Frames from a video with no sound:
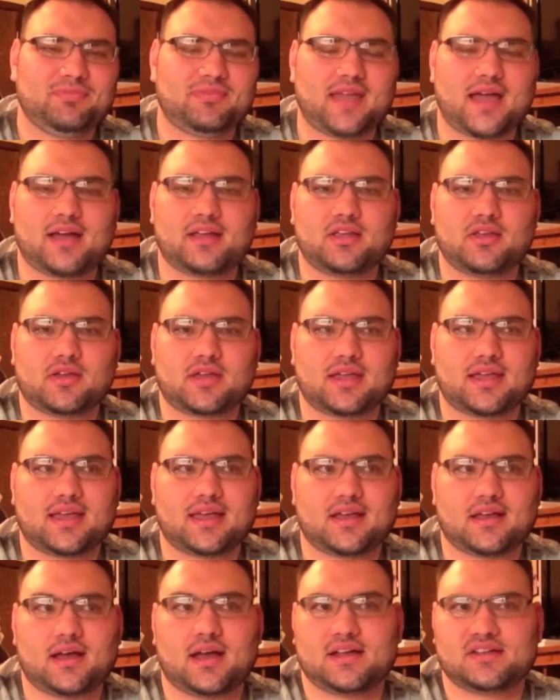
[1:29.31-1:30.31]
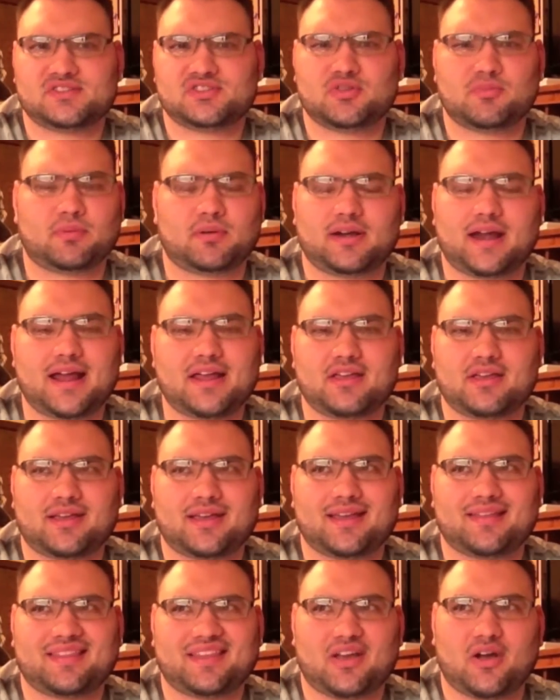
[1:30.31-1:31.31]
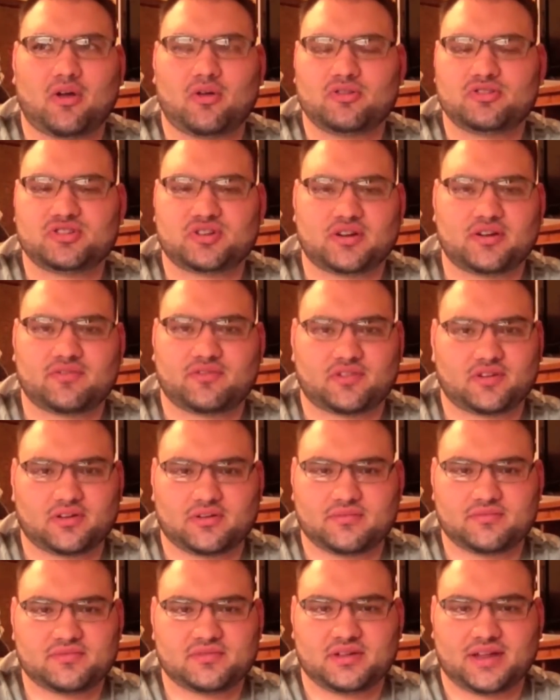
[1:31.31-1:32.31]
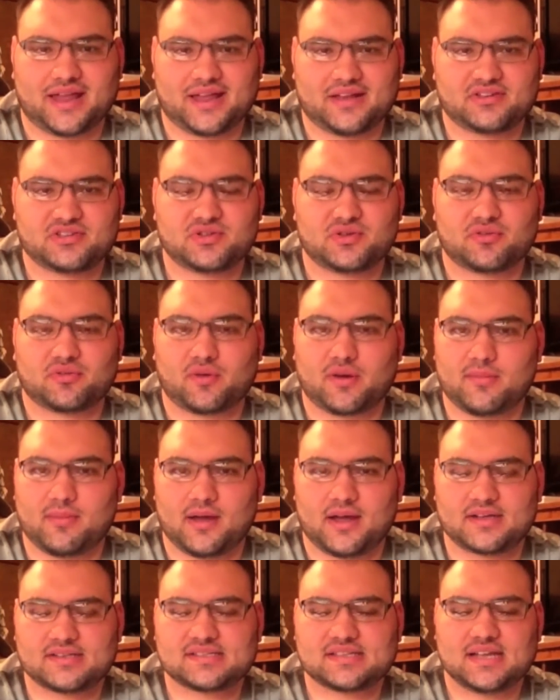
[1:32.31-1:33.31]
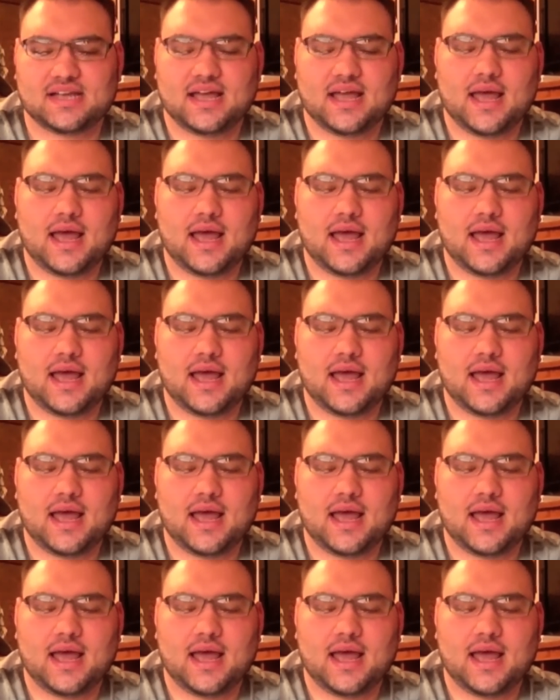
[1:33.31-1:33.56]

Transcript: Now you can get Super. Now you can get the Ultra for like $2 or $3.